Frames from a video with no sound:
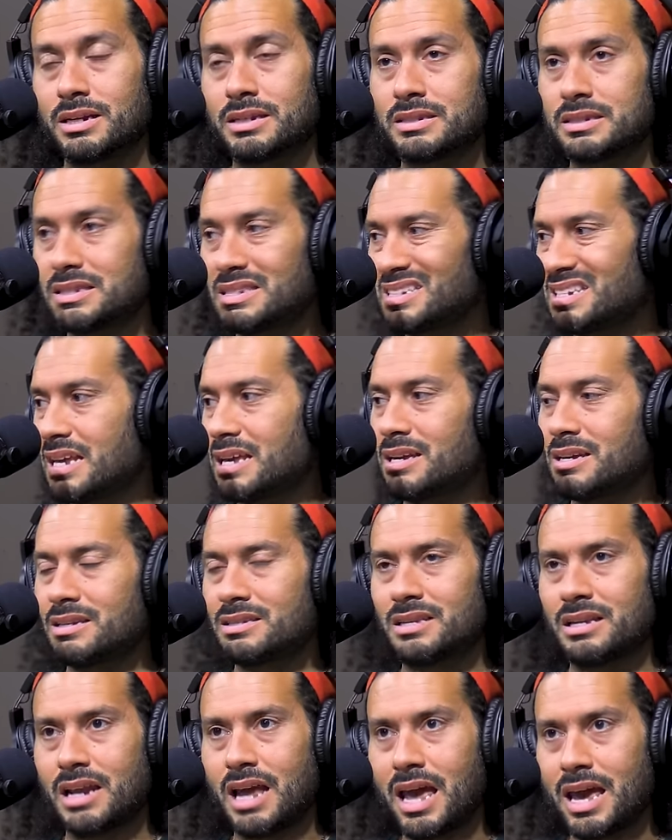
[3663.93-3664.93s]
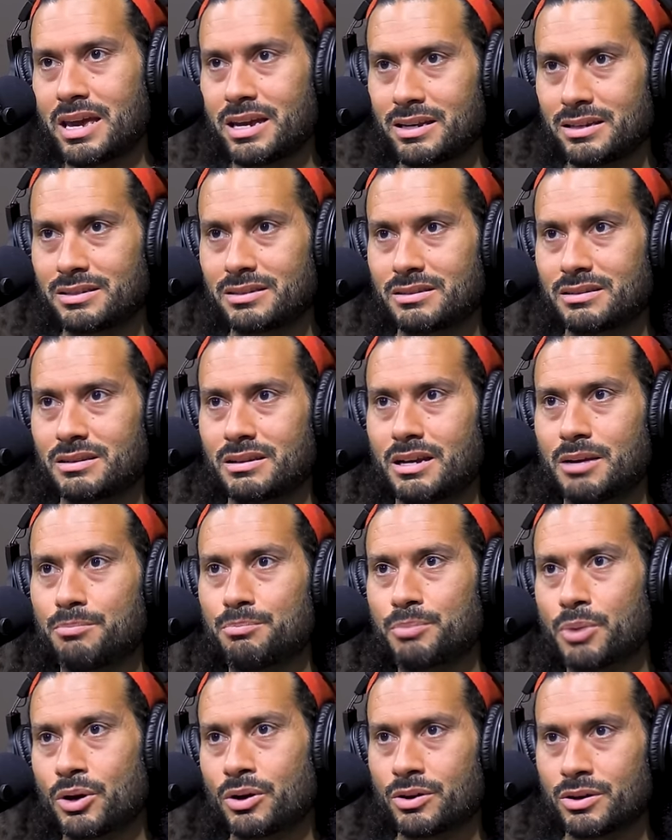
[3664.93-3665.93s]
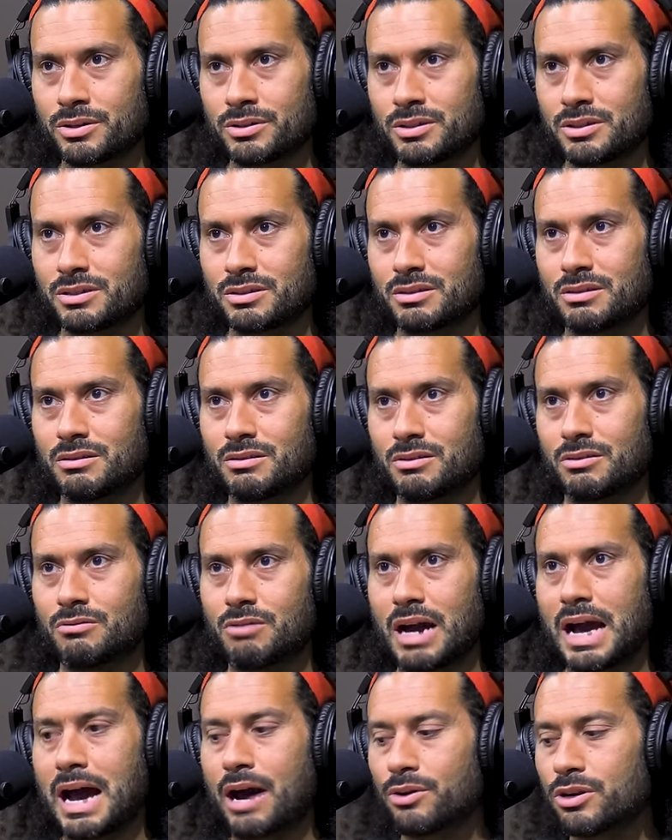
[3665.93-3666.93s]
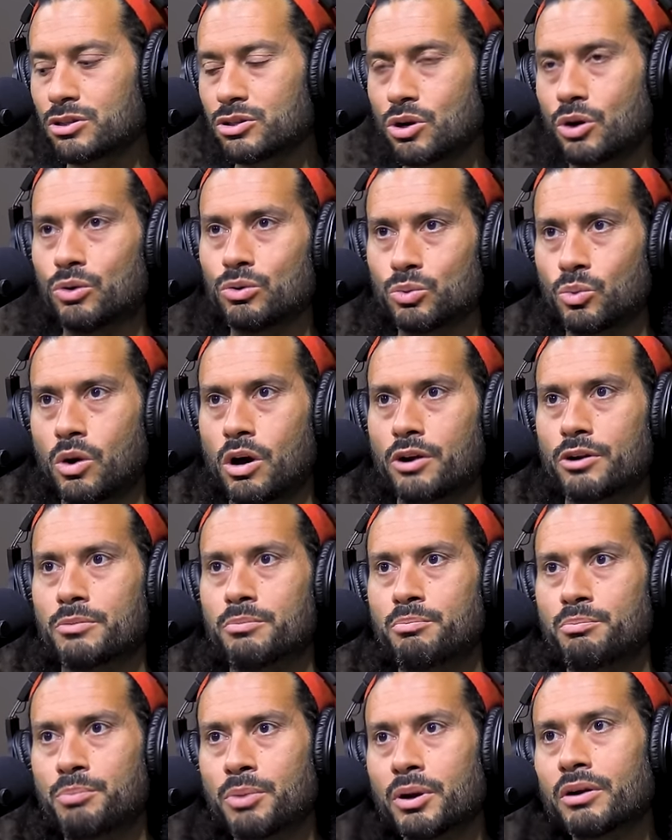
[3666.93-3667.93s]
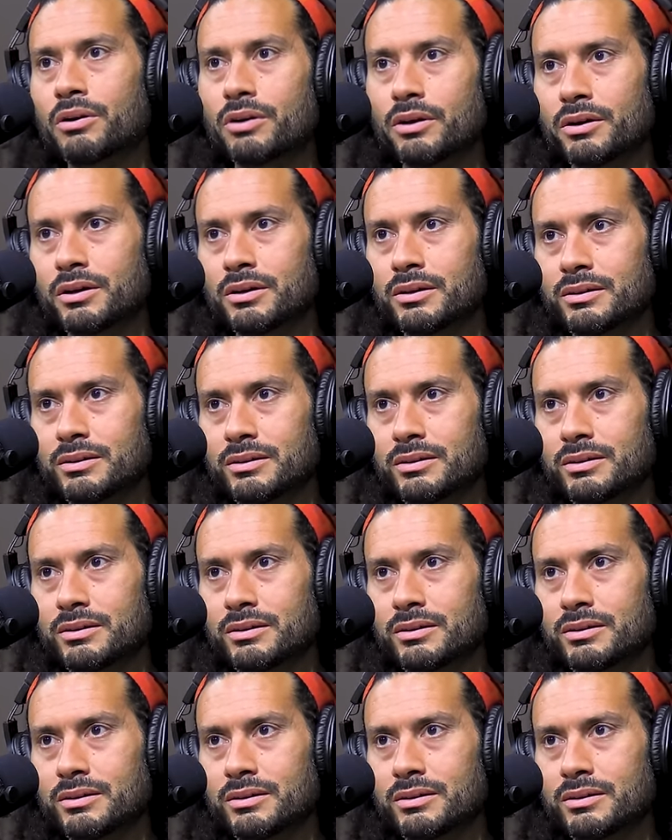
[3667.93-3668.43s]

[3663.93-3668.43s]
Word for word: it stings, it aches, it burns. How does cold water burn?